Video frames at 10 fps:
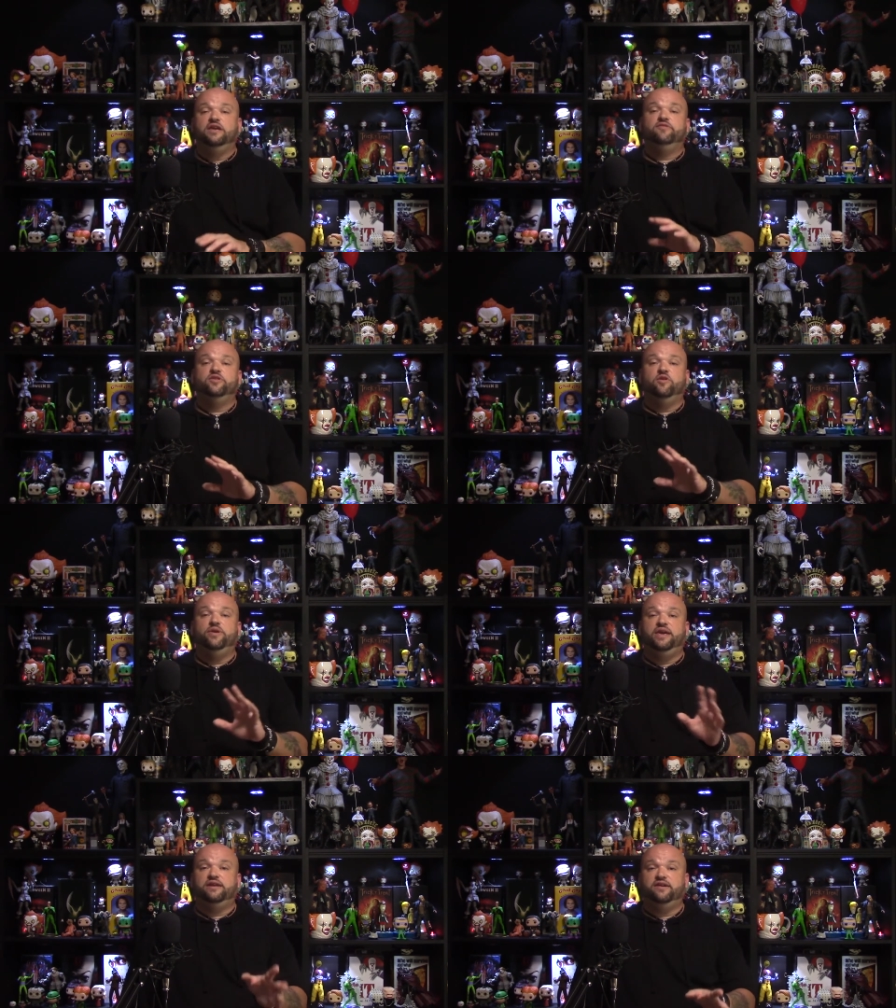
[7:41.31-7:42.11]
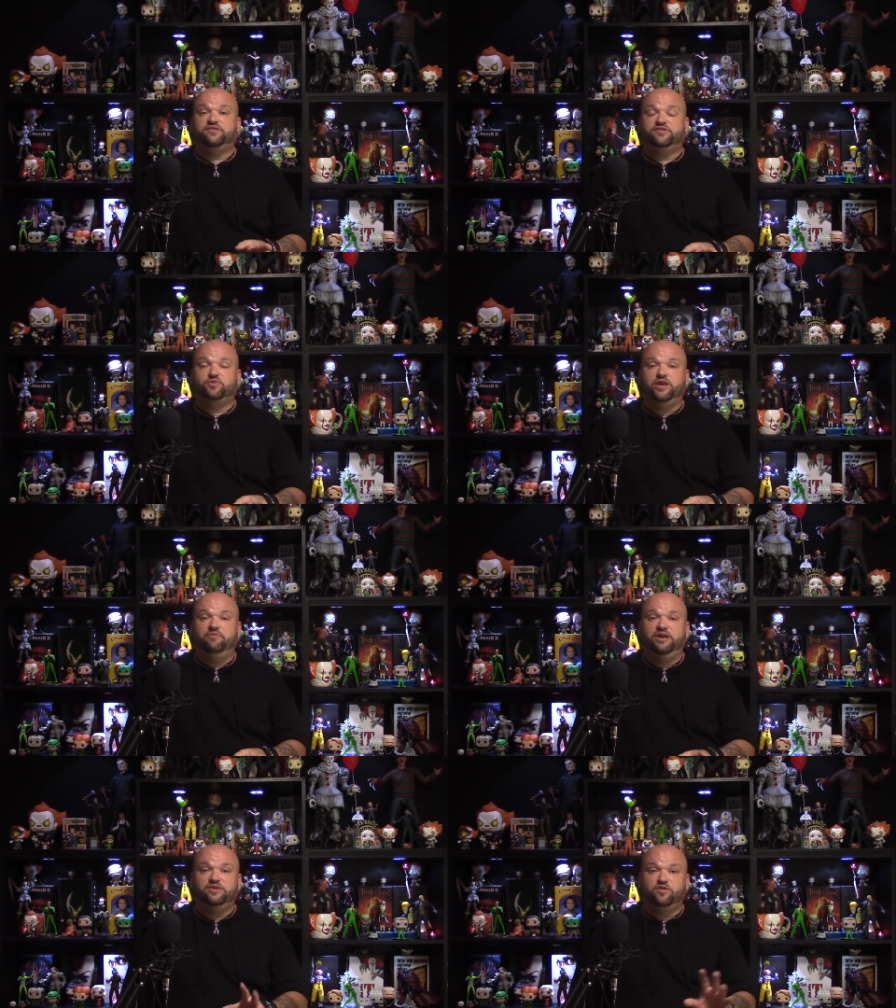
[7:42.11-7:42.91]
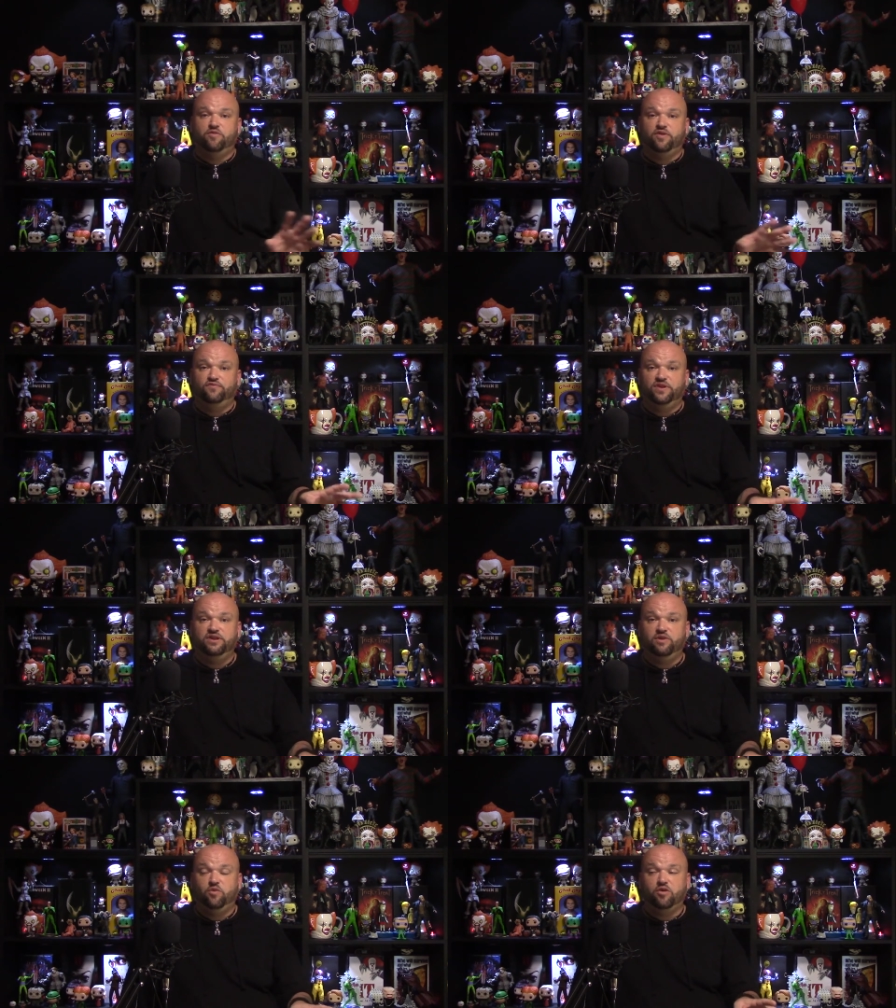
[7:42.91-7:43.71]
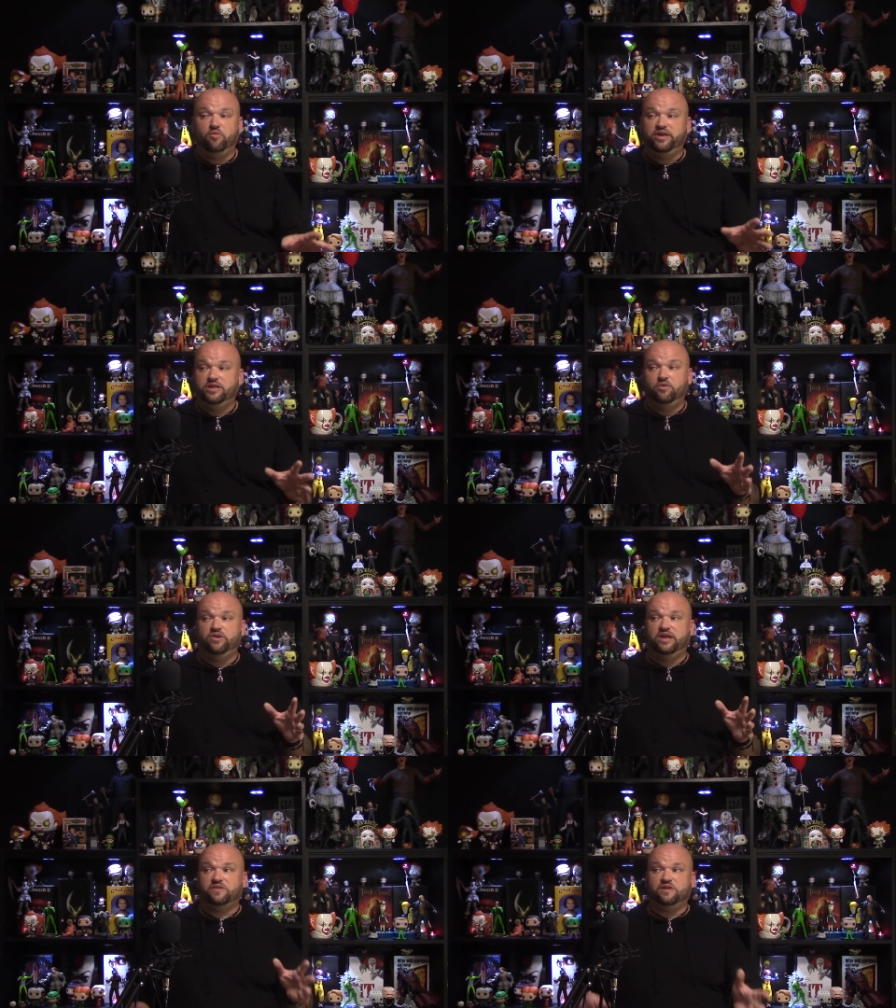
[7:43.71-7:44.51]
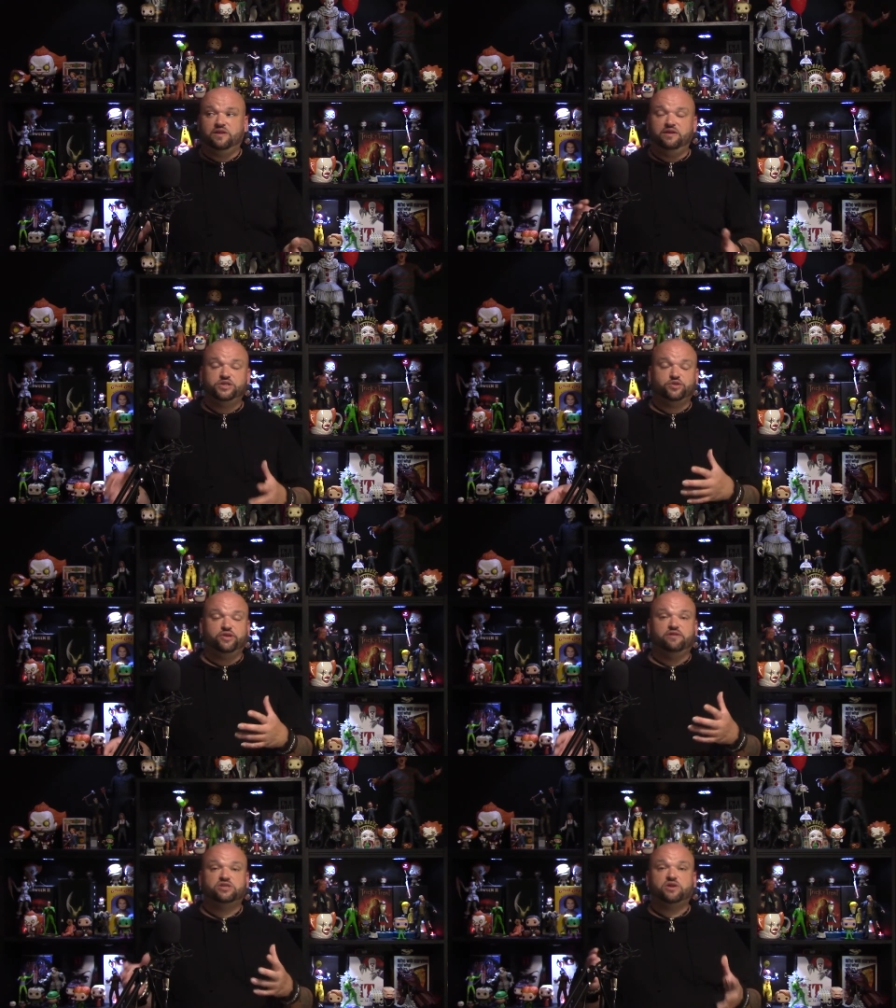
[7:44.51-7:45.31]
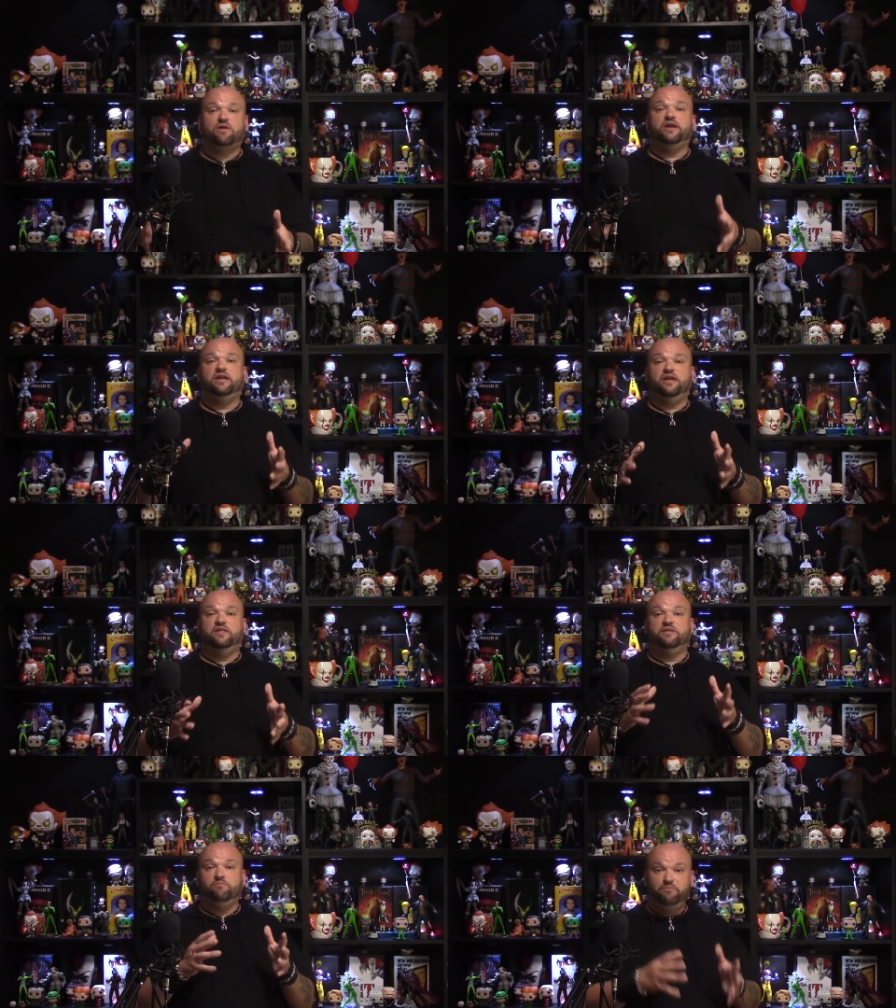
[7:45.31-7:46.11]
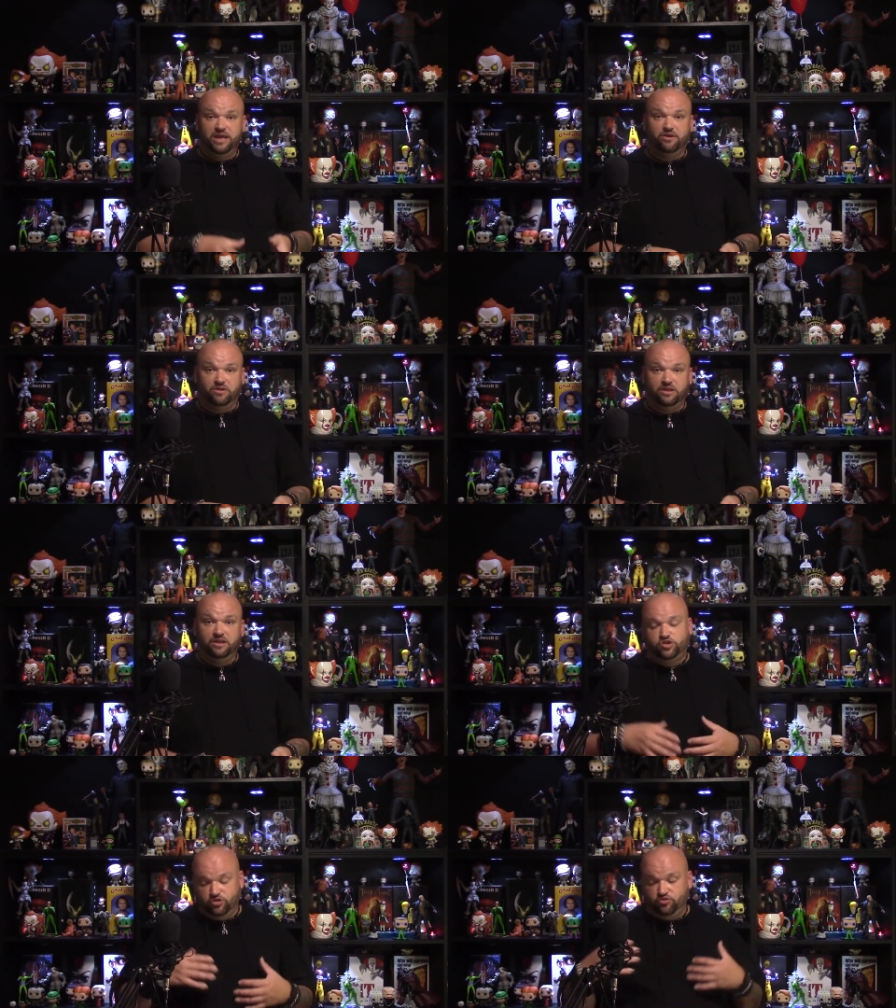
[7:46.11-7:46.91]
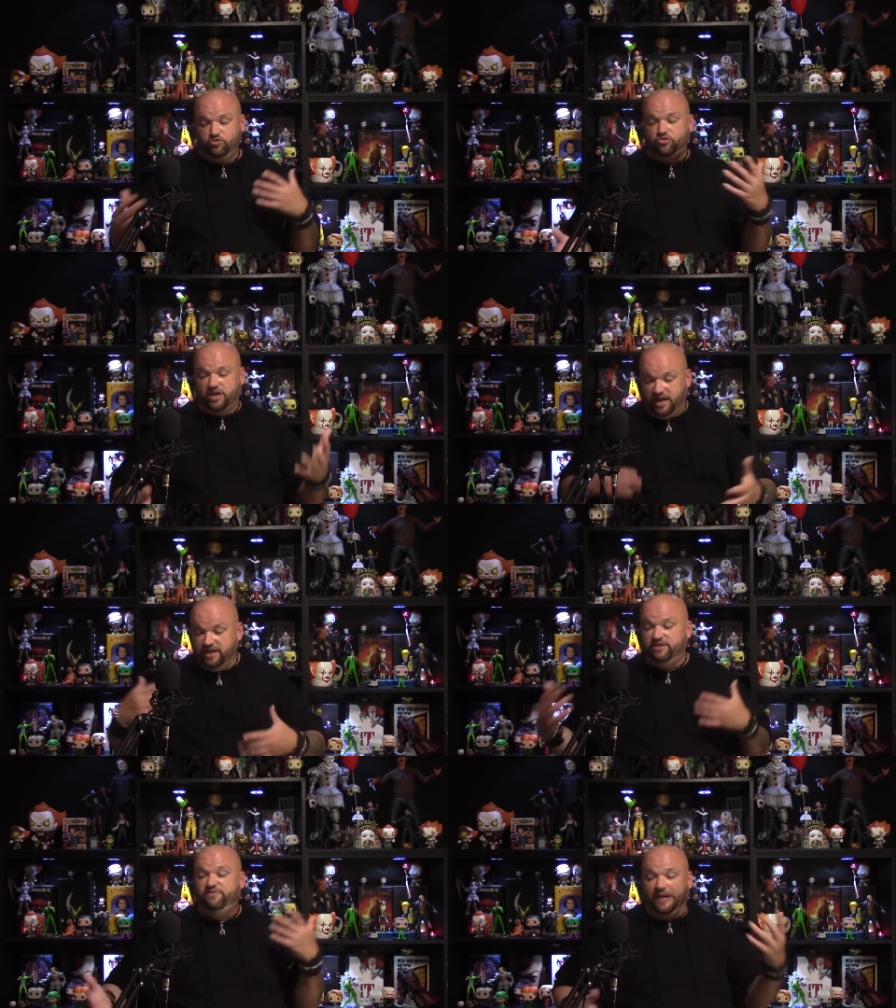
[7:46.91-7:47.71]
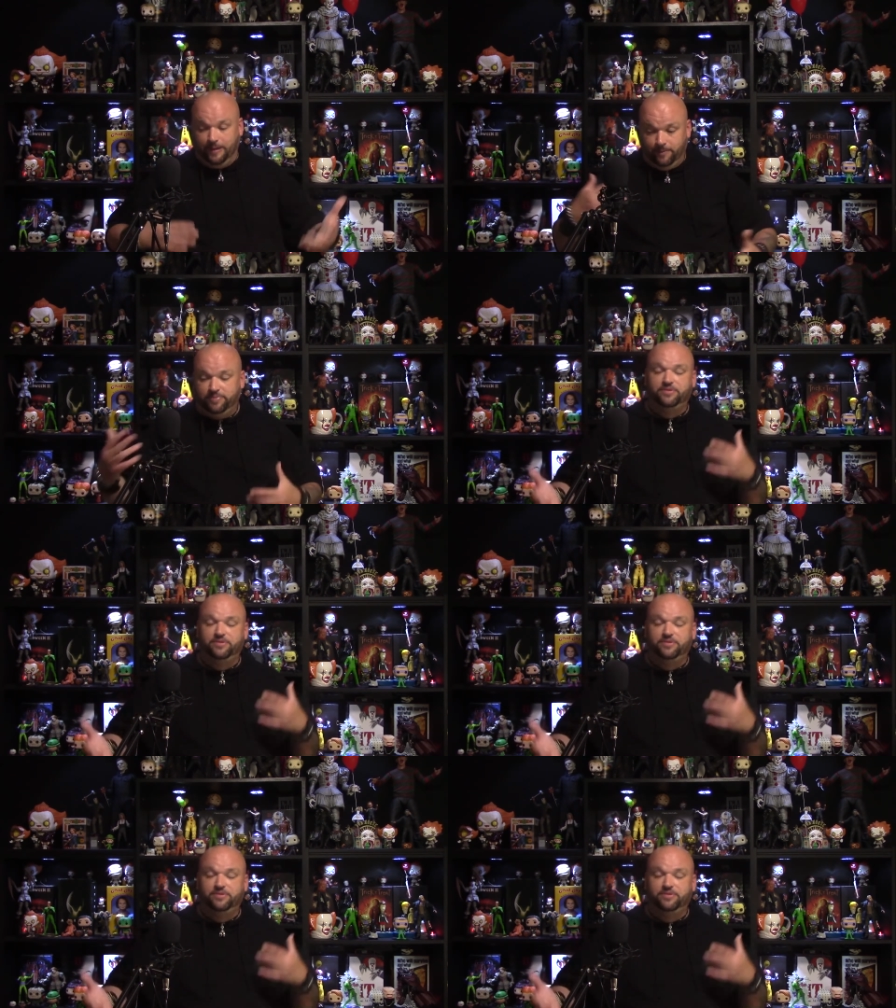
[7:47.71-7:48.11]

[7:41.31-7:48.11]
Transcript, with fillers: Even though we get an extra twenty minutes over Infinity War, we don't get the luxury of starting in the middle to kind of help